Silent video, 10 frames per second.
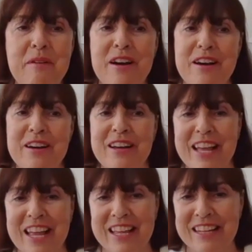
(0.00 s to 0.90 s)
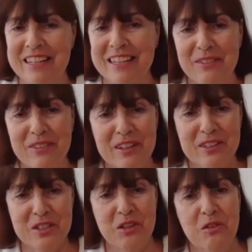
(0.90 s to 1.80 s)
and giving
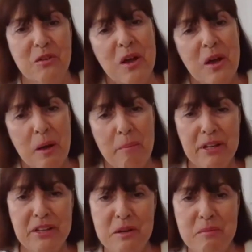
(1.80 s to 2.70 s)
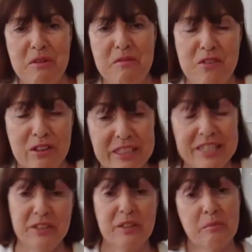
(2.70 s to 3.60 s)
us your opinion about
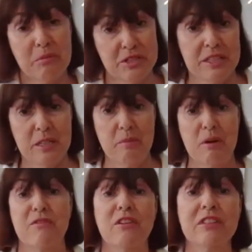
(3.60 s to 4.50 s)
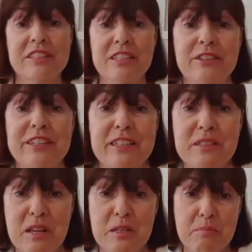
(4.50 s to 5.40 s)
volunteering, particularly about volunteering
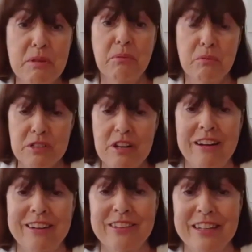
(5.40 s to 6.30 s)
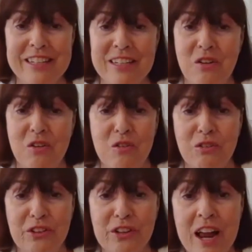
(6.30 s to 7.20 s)
as people retire and get
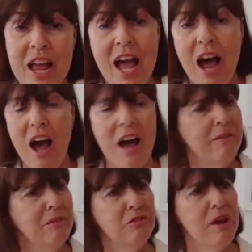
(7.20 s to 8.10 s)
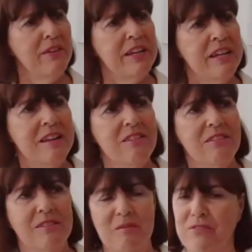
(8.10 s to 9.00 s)
older. Do you have
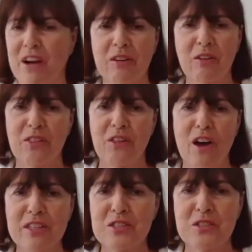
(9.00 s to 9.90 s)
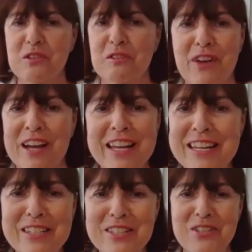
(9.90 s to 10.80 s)
any final thoughts or
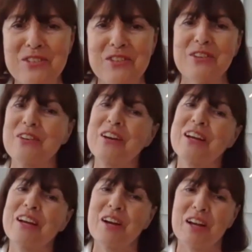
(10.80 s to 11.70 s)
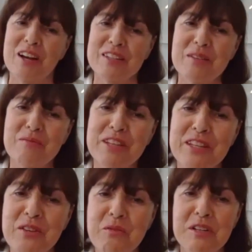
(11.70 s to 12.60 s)
advice or
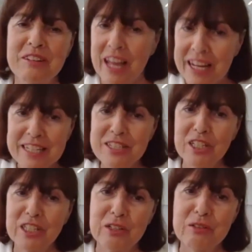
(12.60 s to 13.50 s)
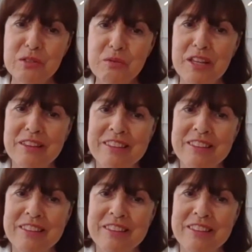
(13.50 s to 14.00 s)
something you would like to close with?